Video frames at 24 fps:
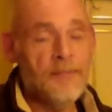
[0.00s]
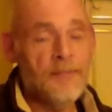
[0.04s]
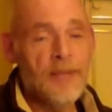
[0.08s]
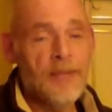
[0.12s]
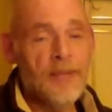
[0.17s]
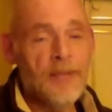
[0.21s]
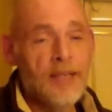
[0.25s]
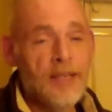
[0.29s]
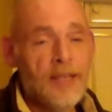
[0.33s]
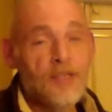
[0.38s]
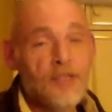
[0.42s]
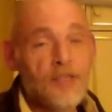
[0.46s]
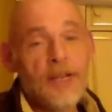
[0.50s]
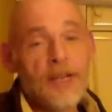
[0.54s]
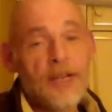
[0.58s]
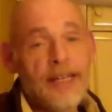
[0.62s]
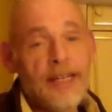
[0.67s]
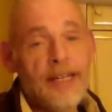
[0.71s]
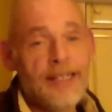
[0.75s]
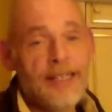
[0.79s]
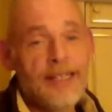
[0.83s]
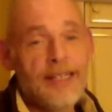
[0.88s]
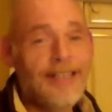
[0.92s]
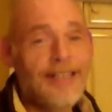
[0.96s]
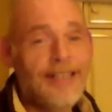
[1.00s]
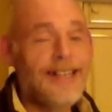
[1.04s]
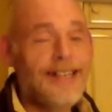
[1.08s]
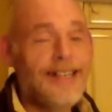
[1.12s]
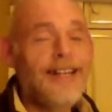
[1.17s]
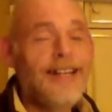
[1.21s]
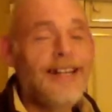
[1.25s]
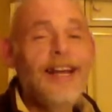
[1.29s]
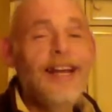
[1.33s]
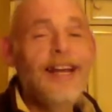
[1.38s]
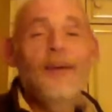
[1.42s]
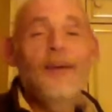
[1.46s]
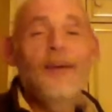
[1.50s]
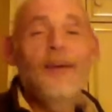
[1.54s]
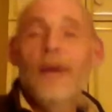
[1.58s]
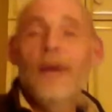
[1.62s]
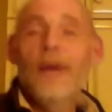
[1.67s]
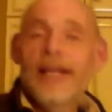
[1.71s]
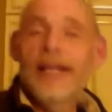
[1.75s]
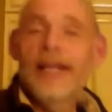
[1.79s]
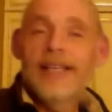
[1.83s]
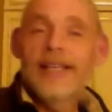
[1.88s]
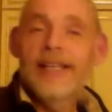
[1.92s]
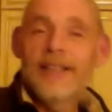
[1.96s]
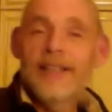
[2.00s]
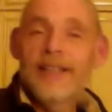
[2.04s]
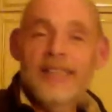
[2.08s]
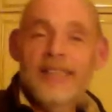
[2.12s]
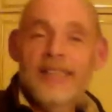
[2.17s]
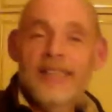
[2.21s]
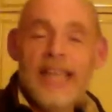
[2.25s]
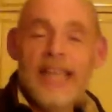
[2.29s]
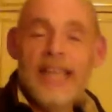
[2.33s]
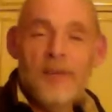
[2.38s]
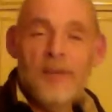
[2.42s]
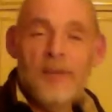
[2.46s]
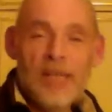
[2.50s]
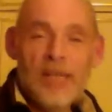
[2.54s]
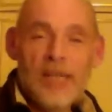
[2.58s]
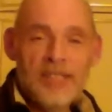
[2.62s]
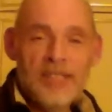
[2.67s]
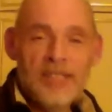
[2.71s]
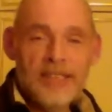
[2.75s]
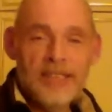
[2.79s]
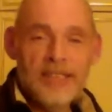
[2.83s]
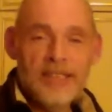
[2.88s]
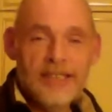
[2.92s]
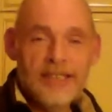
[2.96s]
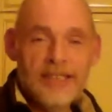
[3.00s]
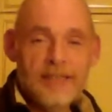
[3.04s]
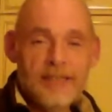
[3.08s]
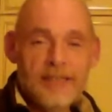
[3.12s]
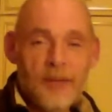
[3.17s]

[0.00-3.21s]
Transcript: or trying to hear. Well, they're the same questions.